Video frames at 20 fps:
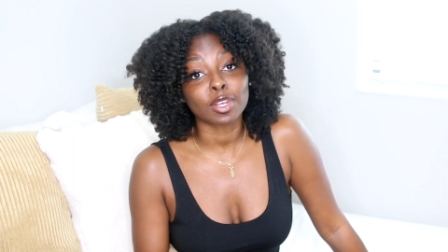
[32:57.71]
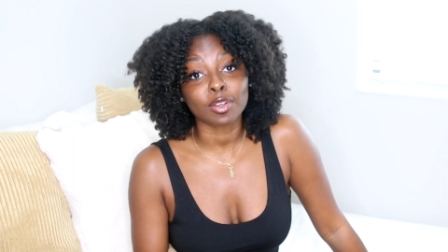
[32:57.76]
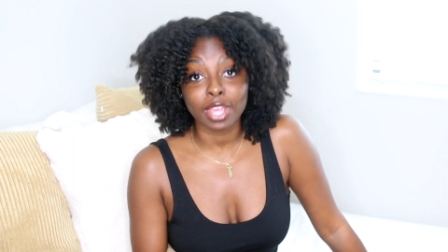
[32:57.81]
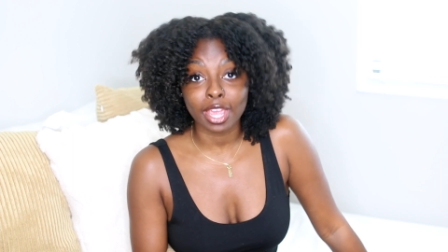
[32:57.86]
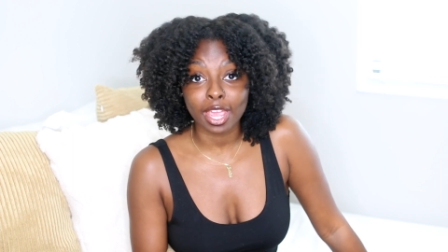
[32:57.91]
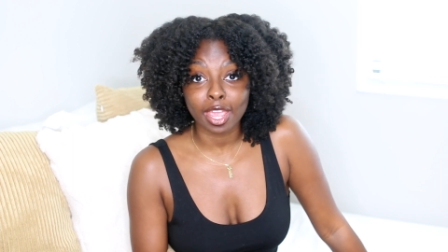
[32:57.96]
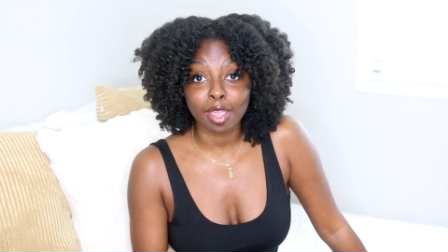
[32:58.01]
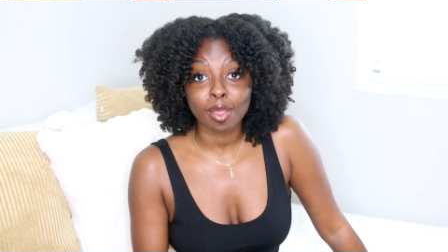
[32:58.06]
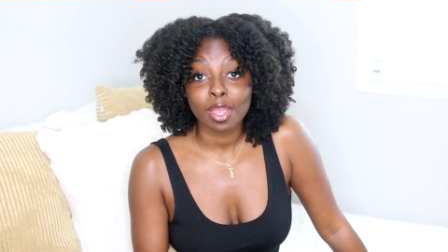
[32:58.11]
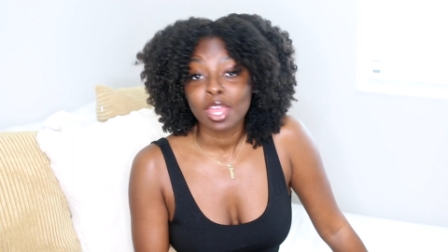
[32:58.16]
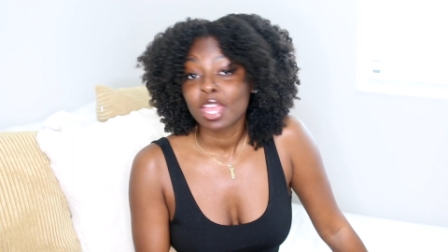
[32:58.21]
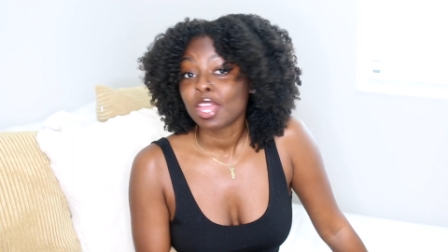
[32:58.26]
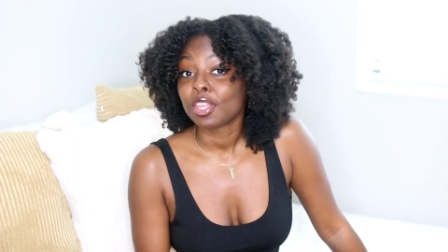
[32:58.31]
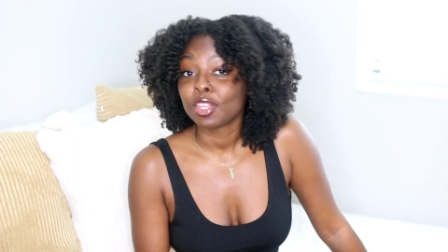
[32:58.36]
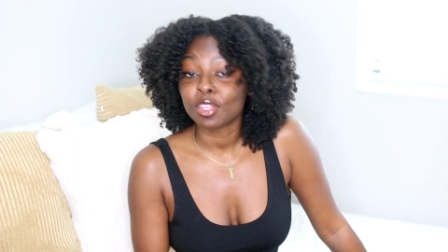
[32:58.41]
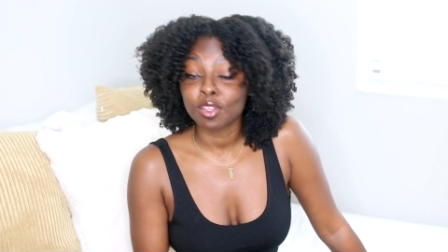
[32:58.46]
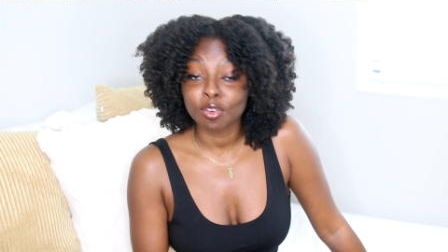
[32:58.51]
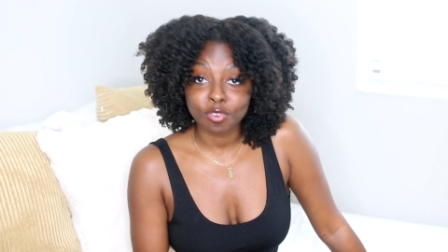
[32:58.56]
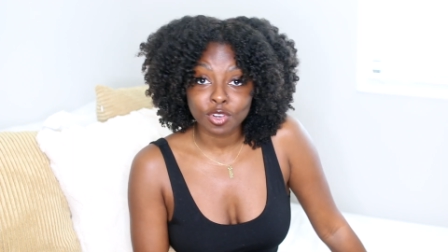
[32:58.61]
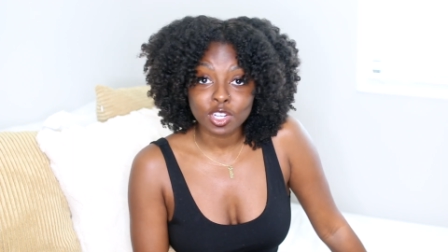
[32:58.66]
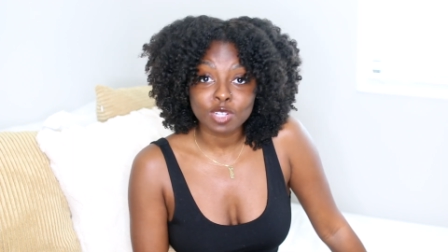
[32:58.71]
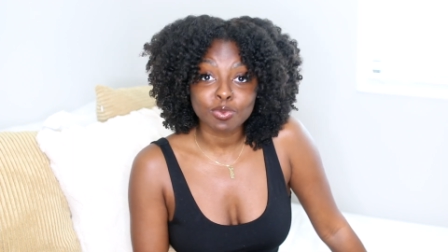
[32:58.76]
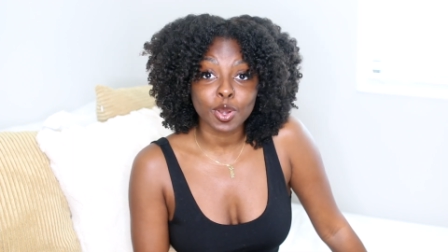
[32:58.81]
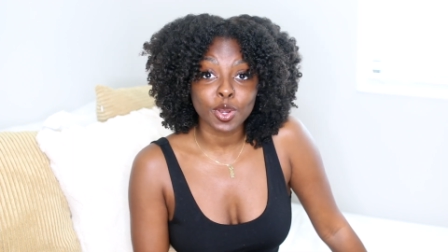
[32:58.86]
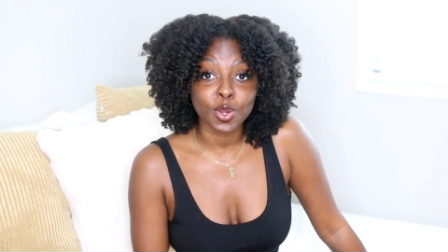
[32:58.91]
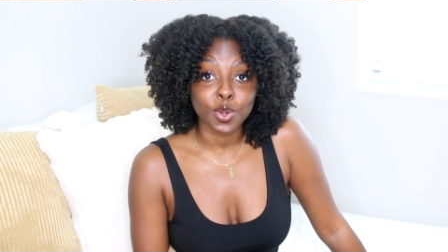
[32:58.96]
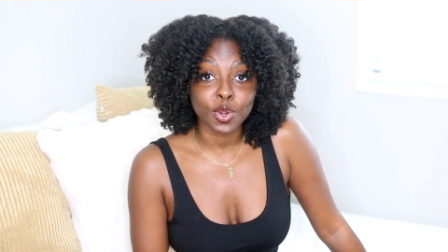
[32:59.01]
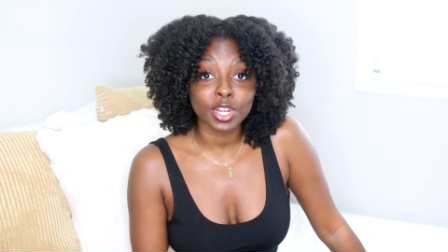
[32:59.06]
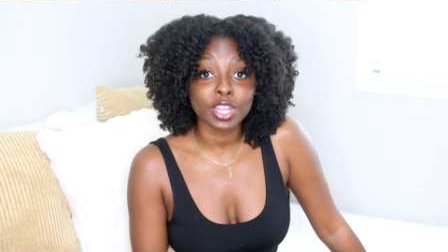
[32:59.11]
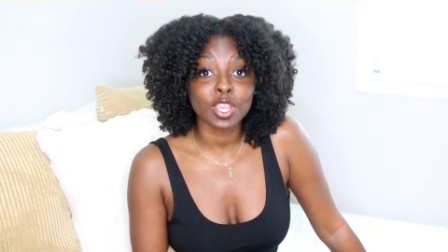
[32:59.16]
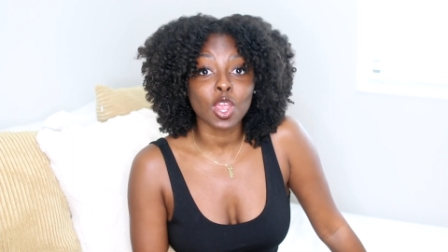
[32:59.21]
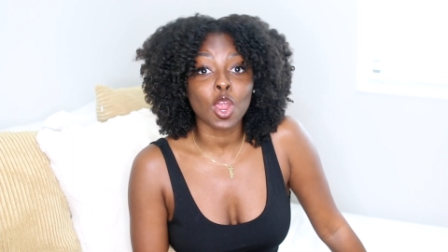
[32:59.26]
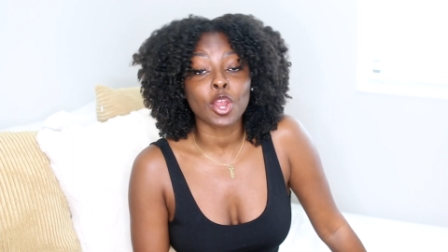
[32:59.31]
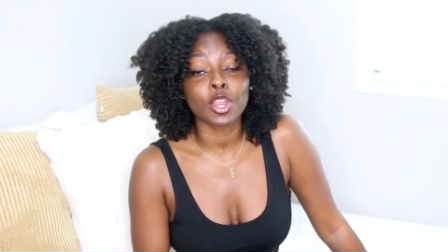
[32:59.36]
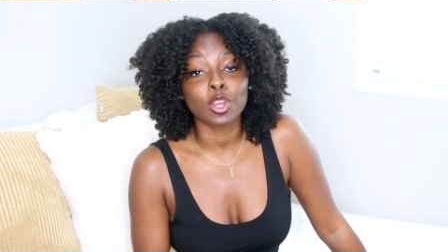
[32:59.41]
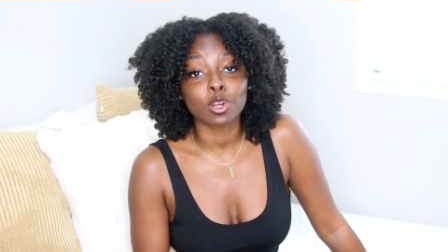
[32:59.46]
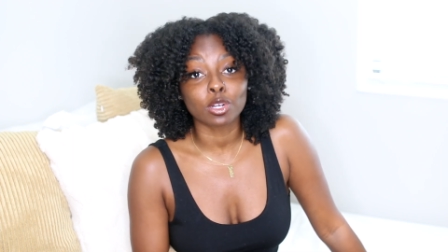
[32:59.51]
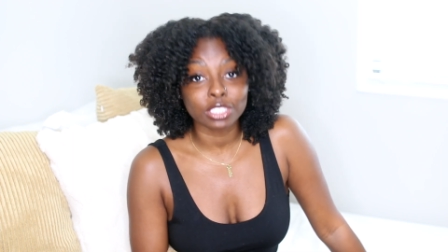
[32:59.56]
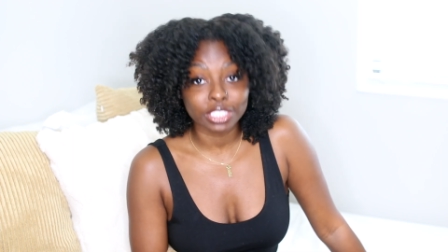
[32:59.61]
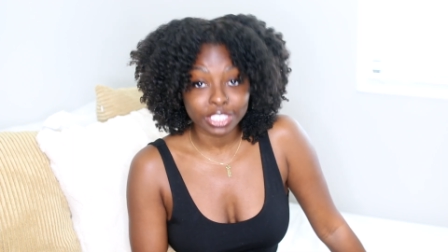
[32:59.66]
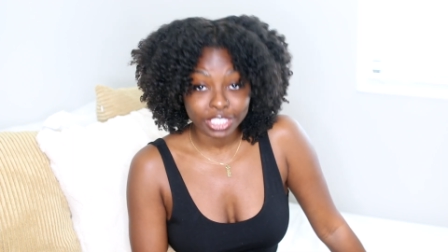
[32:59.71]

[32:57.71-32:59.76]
okay? Your first priority are your